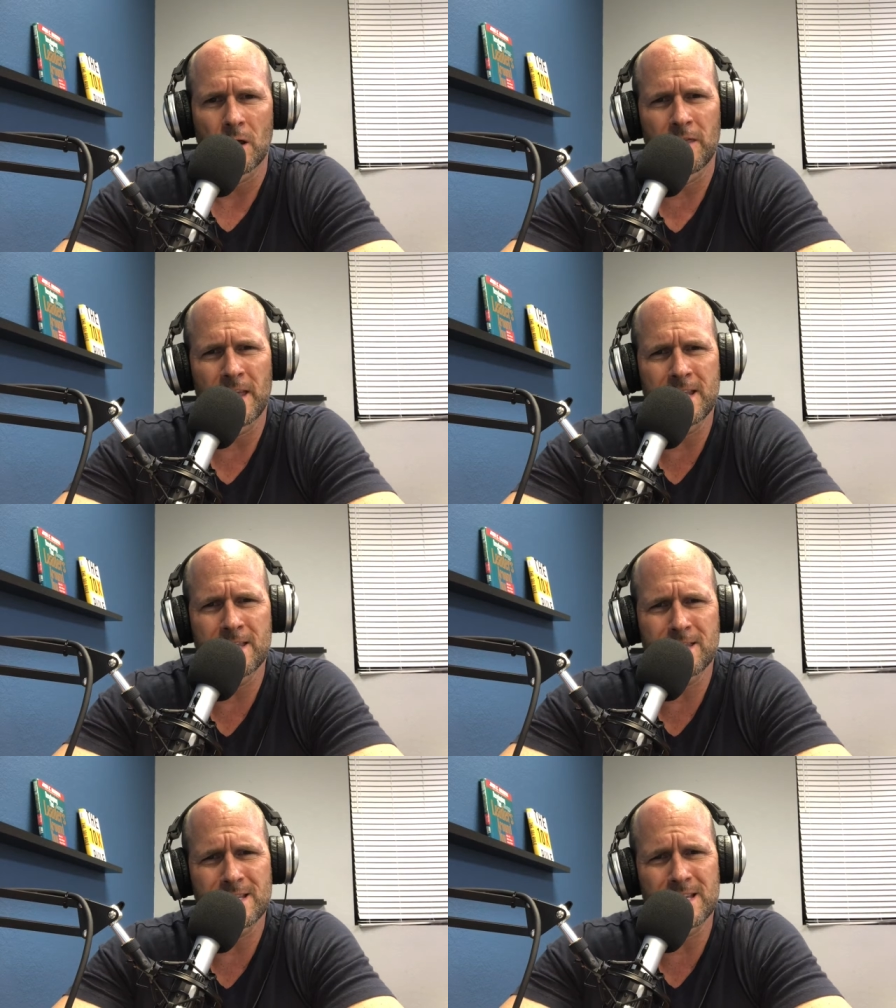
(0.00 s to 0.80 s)

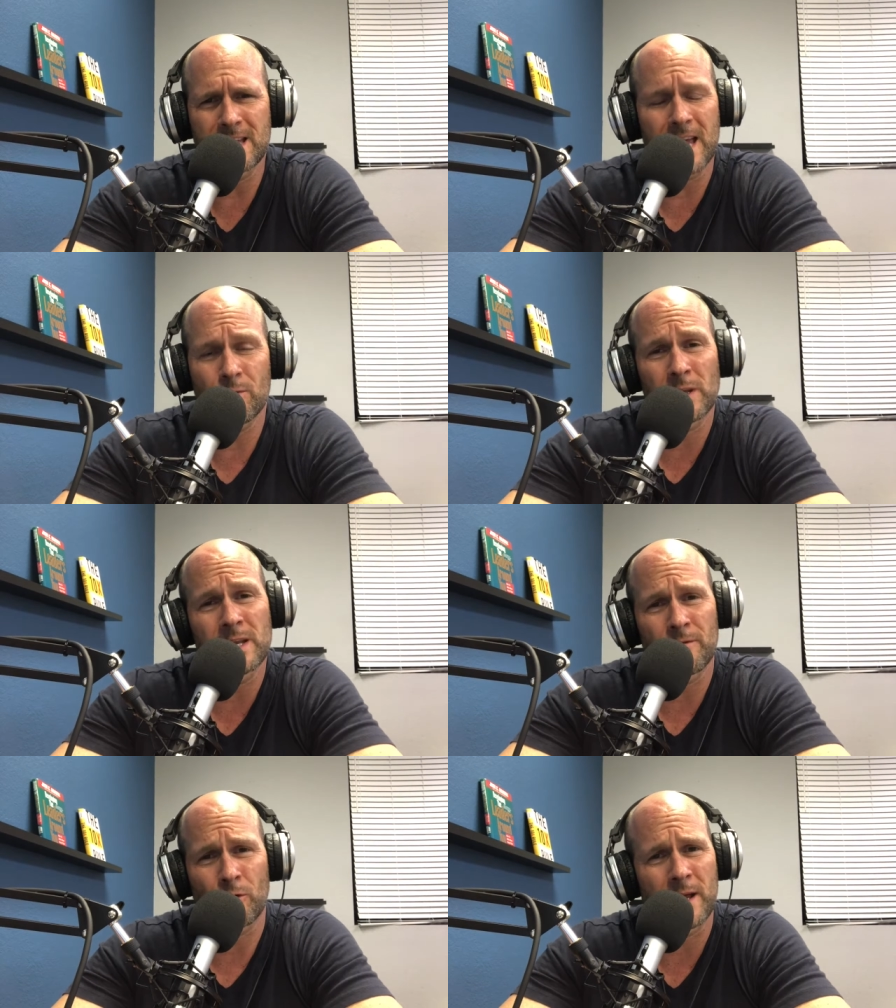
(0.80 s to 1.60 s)
then the day really
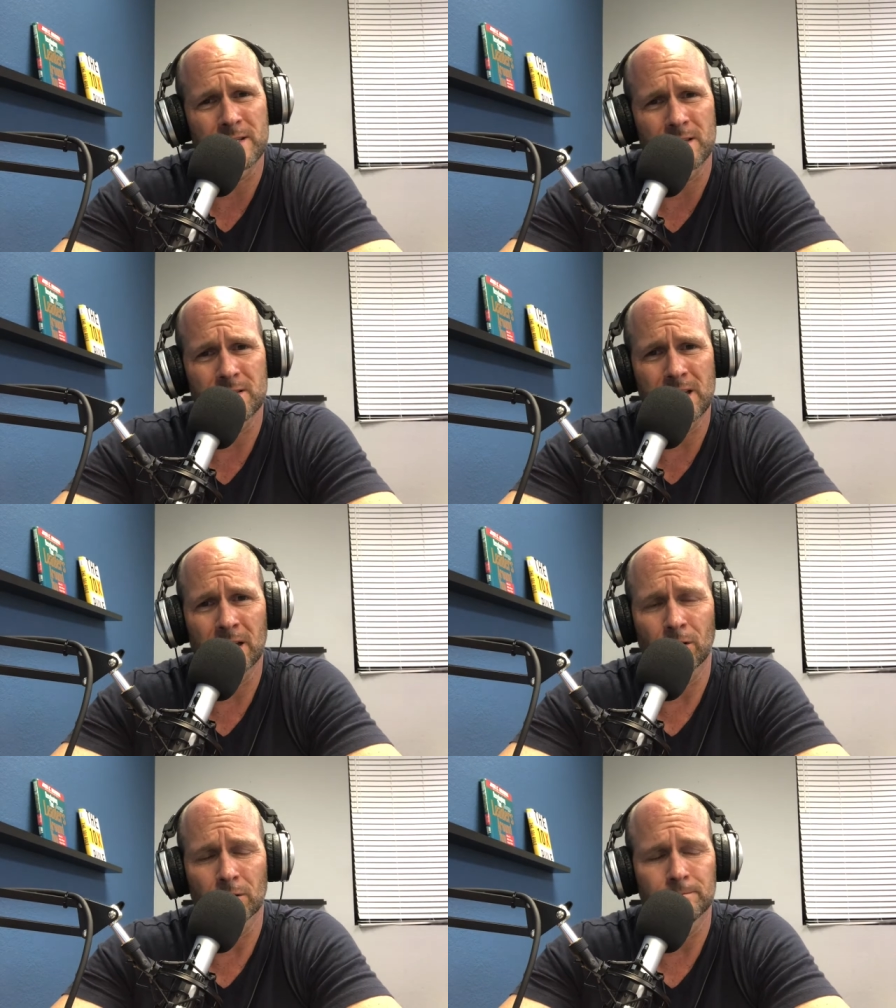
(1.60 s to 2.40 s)
never ended
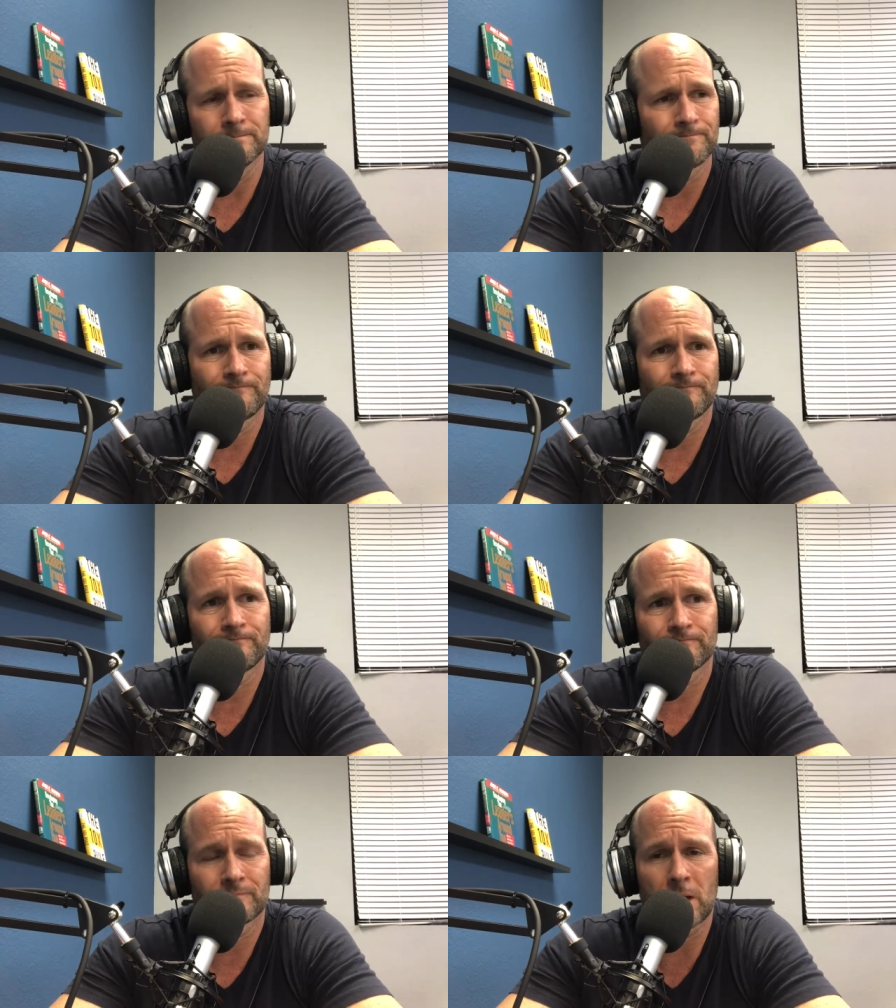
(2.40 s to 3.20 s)
till
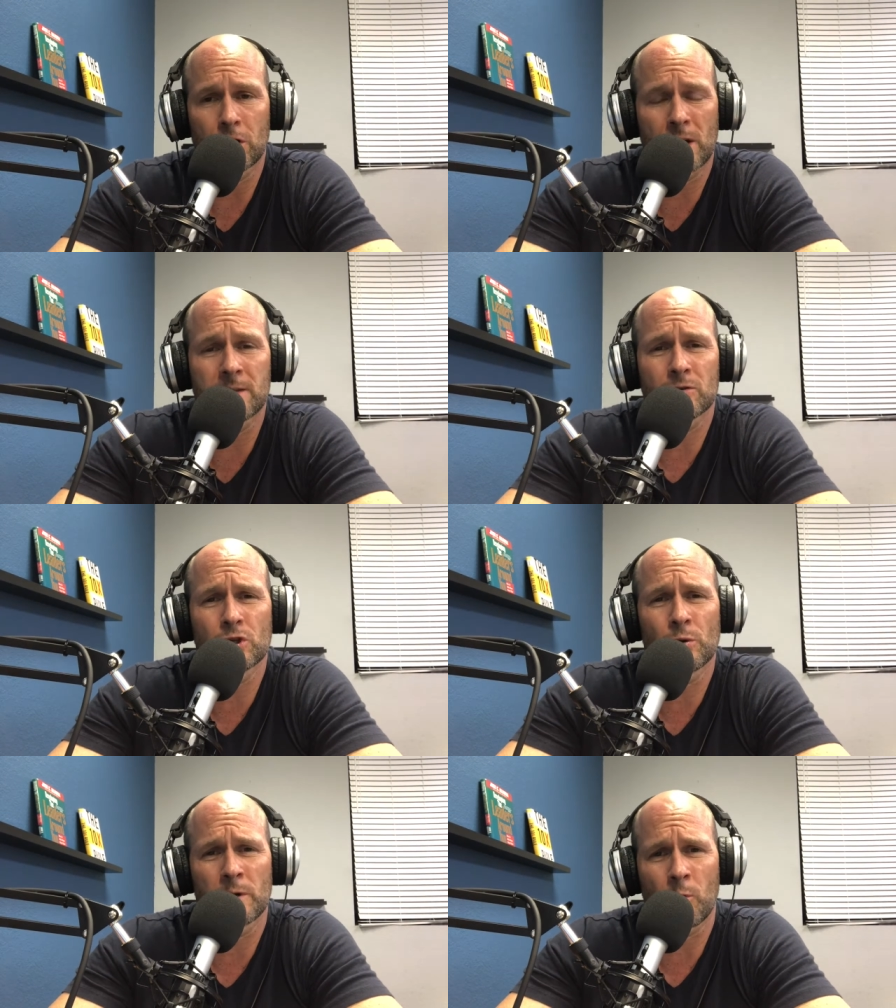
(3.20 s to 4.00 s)
it could end until
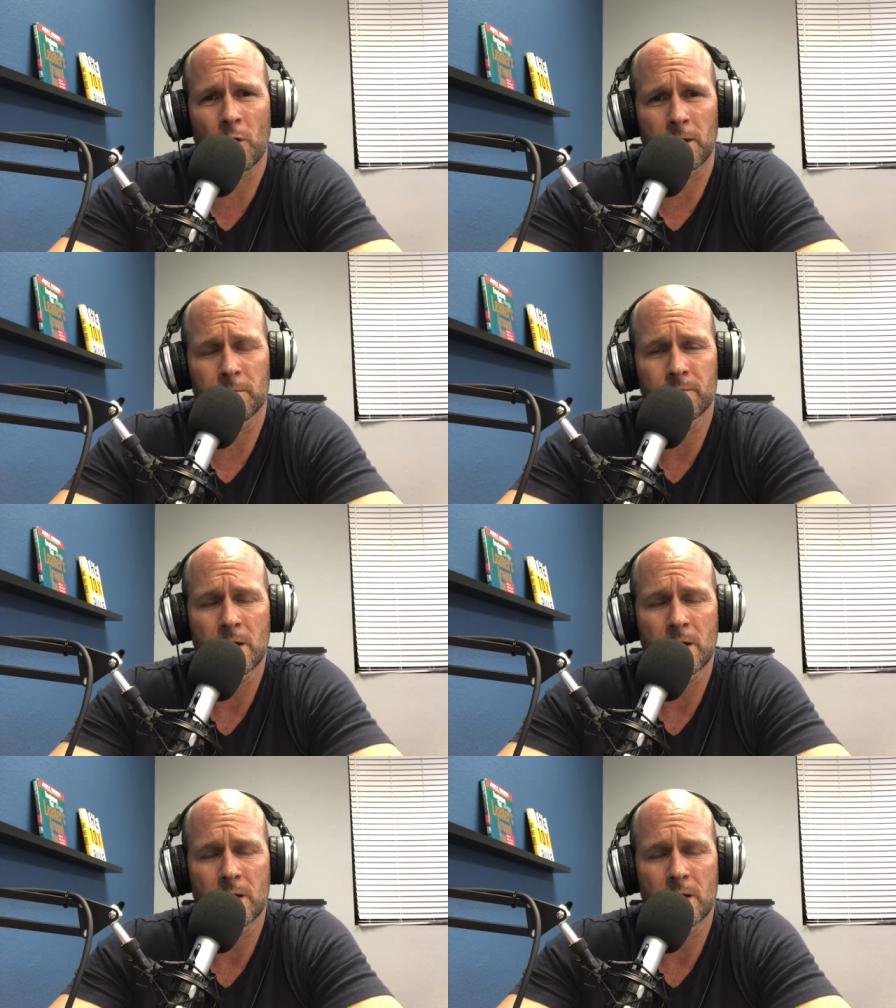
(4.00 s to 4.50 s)
2 in the morning,